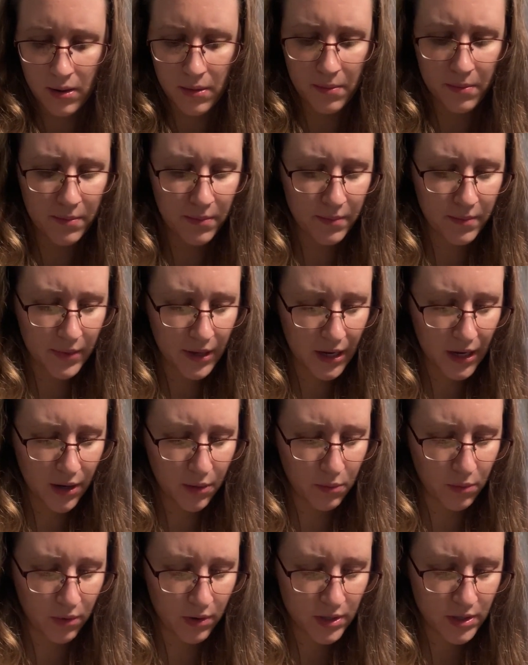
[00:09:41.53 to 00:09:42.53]
Can I
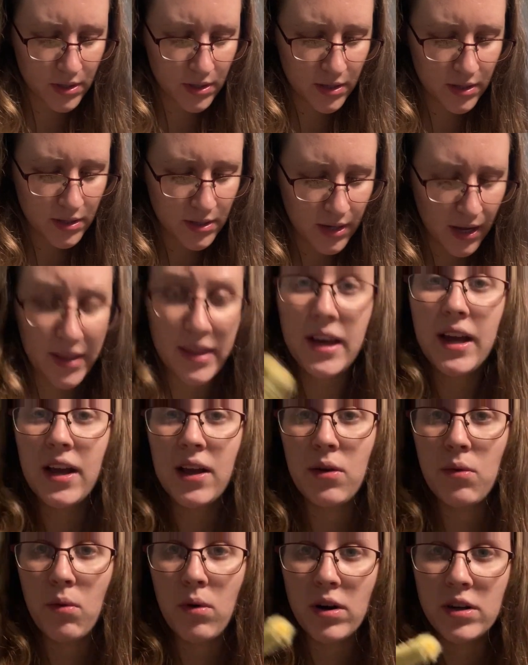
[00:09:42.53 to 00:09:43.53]
wash this? I think I
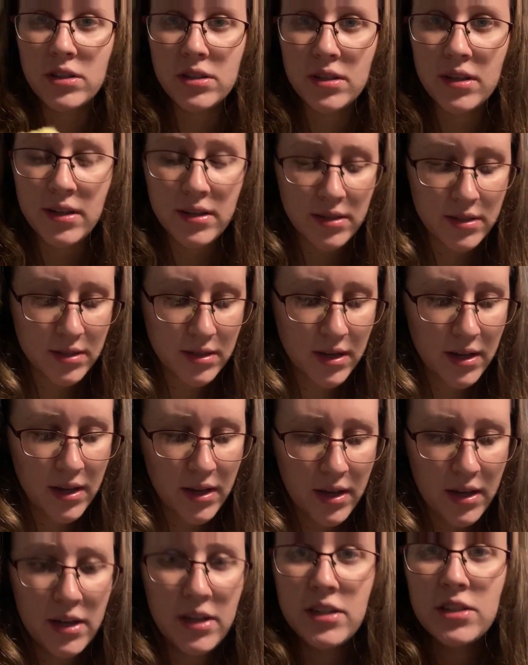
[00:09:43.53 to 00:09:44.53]
can wash this.
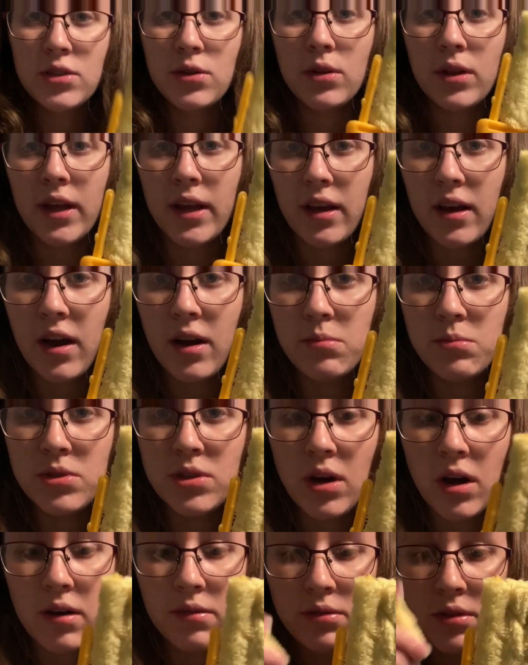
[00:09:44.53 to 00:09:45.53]
So it like comes
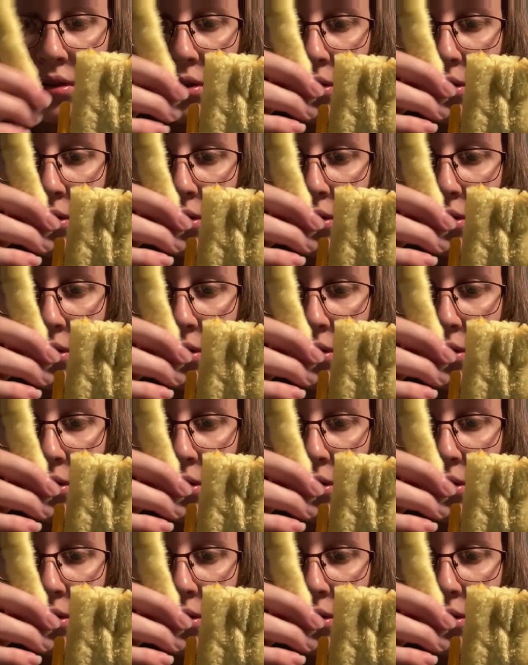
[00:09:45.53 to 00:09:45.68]
off the